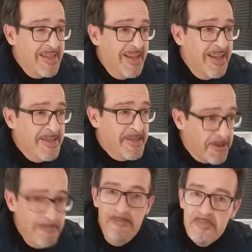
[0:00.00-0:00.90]

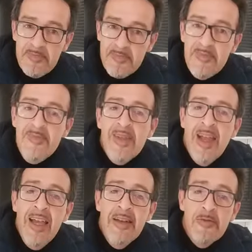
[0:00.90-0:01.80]
so
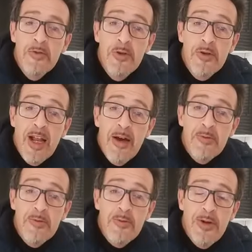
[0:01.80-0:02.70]
I have to go now
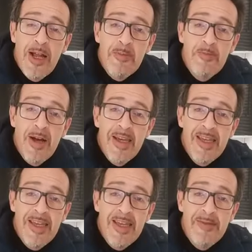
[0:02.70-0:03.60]
to help
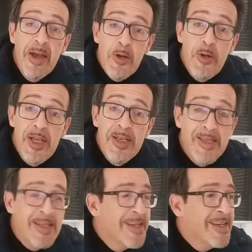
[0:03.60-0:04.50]
my
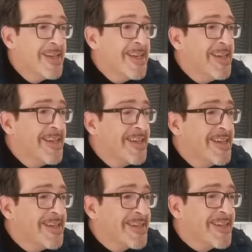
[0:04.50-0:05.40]
colleagues in
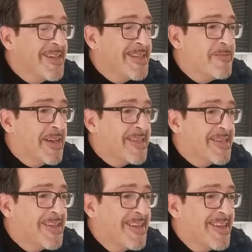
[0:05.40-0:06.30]

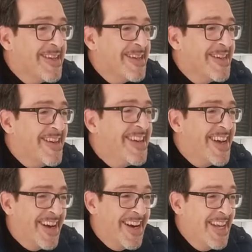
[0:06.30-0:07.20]
Christmas
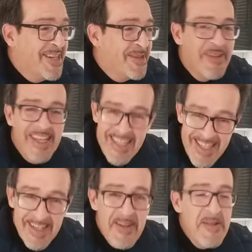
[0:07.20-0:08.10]

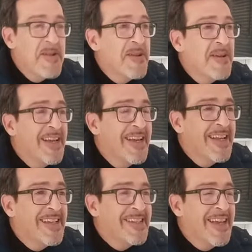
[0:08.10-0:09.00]
arrangements.
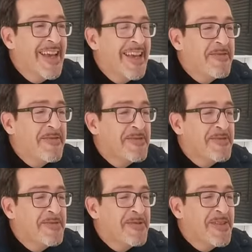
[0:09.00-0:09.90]
And I have
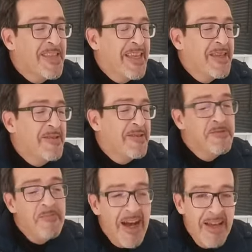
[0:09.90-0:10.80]
to say
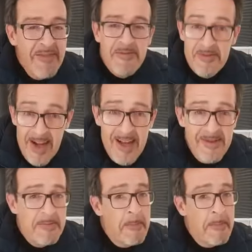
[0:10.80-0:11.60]
goodbye for now.